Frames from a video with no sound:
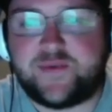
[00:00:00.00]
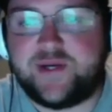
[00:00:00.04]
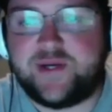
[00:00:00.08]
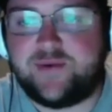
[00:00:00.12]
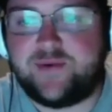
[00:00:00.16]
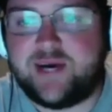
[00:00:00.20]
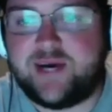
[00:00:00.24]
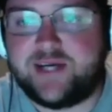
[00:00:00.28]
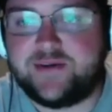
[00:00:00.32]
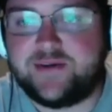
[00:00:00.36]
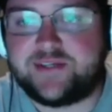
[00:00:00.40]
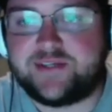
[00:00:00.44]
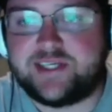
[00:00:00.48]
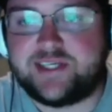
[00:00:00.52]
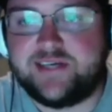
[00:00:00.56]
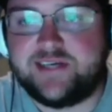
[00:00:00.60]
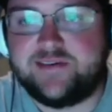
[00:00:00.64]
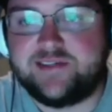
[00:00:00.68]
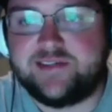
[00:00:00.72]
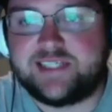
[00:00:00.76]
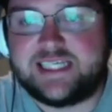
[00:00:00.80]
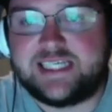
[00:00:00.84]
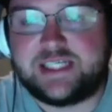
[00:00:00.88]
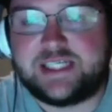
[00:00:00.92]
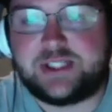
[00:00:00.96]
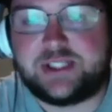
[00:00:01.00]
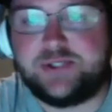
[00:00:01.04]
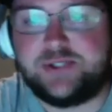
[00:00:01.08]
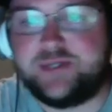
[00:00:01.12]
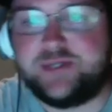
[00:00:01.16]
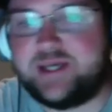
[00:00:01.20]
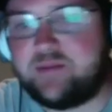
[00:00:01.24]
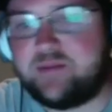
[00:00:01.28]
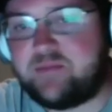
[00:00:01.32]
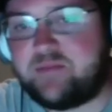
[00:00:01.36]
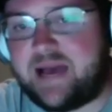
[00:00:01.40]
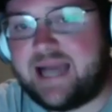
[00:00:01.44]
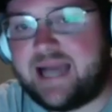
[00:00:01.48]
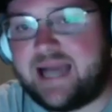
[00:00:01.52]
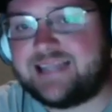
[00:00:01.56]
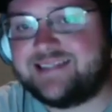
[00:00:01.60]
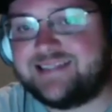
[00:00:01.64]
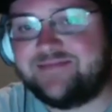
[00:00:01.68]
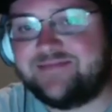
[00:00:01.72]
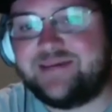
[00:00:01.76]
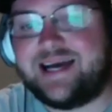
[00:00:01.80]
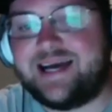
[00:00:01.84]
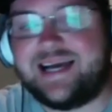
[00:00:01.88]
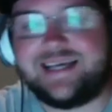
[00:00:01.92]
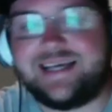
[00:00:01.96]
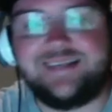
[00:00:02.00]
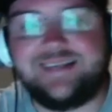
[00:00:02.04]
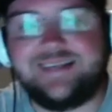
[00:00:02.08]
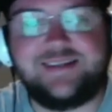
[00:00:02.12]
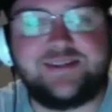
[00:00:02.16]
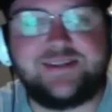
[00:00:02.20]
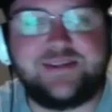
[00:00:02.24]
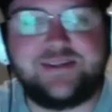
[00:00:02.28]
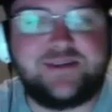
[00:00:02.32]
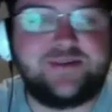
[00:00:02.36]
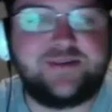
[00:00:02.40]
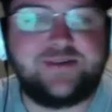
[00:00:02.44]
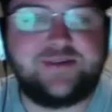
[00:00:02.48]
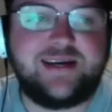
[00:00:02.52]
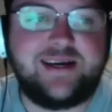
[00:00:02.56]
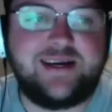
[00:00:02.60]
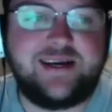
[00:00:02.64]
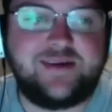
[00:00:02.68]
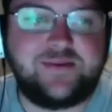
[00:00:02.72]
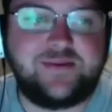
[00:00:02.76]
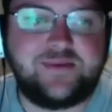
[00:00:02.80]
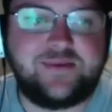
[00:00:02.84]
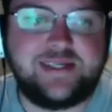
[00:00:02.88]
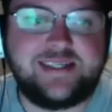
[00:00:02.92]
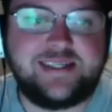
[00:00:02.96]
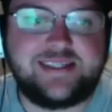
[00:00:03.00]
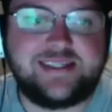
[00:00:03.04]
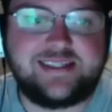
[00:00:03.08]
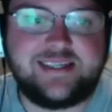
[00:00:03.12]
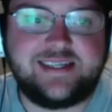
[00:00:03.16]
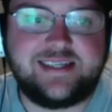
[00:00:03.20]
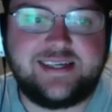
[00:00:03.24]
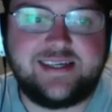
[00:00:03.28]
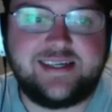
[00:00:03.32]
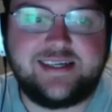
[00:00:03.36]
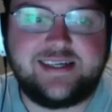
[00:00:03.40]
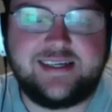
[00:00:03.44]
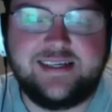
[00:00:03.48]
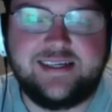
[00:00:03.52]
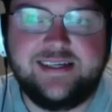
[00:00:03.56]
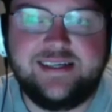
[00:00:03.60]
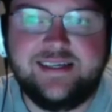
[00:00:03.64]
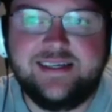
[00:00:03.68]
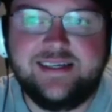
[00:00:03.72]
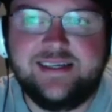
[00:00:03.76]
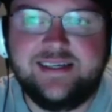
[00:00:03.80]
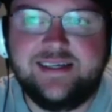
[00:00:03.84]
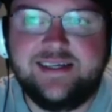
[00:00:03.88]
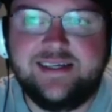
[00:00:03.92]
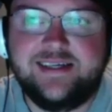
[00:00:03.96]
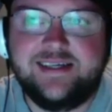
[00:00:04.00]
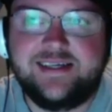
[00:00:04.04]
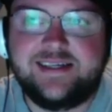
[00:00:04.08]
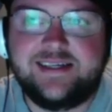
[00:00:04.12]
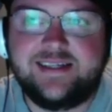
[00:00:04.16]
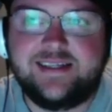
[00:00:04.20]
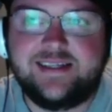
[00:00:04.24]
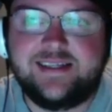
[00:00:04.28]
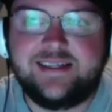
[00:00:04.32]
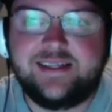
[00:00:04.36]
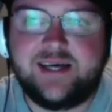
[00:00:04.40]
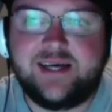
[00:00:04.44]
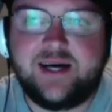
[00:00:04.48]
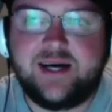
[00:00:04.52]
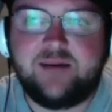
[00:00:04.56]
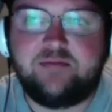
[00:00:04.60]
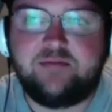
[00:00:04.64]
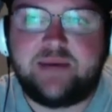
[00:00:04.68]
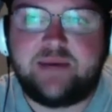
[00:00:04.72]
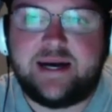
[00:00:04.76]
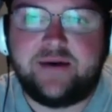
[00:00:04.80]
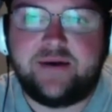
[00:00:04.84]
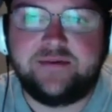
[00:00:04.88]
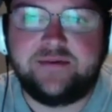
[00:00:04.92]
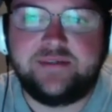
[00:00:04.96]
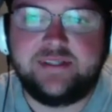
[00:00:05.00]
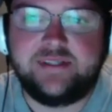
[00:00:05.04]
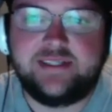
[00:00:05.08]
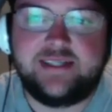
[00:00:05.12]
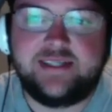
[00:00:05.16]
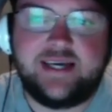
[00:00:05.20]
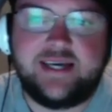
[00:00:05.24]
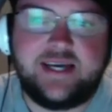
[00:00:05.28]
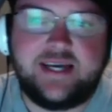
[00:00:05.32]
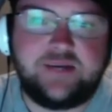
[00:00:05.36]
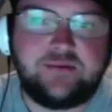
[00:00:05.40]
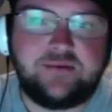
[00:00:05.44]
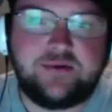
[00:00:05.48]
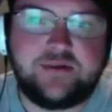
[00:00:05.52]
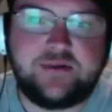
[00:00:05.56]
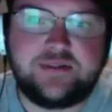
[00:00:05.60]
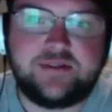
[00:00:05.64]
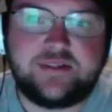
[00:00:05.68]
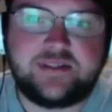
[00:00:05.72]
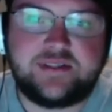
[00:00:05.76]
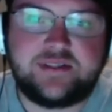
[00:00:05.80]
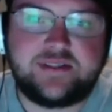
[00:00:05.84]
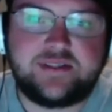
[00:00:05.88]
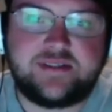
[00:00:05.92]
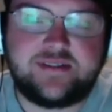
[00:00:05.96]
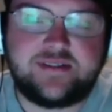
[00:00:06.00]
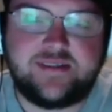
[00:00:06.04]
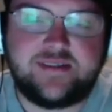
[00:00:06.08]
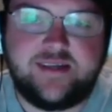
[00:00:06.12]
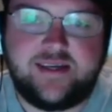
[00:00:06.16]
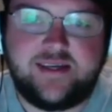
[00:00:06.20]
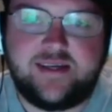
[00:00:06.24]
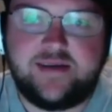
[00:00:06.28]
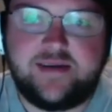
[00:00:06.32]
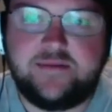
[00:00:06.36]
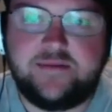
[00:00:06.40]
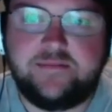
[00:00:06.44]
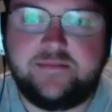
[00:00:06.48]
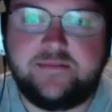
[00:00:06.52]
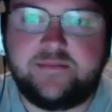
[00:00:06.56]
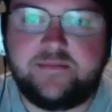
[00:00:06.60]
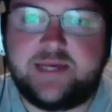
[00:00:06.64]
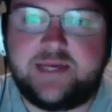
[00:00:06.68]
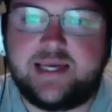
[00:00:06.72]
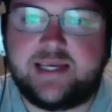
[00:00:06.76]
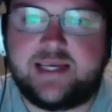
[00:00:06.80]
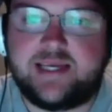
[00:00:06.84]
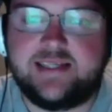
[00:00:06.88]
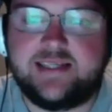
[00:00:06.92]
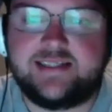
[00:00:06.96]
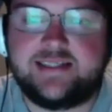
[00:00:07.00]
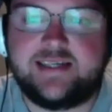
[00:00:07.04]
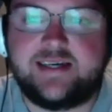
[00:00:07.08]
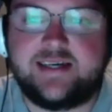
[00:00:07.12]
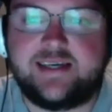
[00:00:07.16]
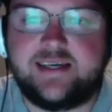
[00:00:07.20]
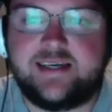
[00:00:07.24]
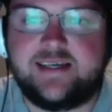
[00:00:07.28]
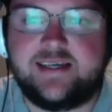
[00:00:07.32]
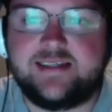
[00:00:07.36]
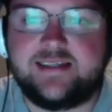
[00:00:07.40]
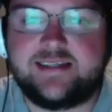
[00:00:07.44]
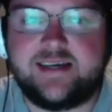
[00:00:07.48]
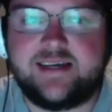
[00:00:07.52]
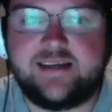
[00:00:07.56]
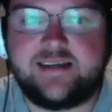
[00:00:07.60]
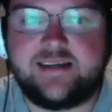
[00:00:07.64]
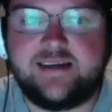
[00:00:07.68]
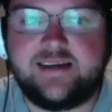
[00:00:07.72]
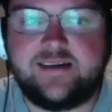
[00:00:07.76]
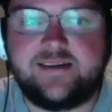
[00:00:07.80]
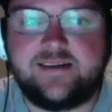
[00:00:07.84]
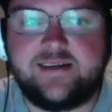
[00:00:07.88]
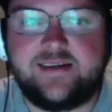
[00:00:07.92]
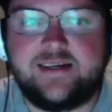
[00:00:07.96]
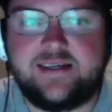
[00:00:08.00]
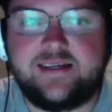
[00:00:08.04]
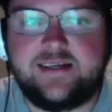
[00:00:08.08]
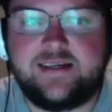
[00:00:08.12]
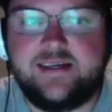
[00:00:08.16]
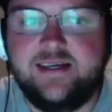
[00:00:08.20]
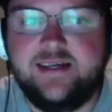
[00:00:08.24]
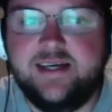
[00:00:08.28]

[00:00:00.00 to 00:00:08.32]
wide receivers, including back-to-back in the 3rd round with Bowden and Edwards out of Kentucky and South Carolina.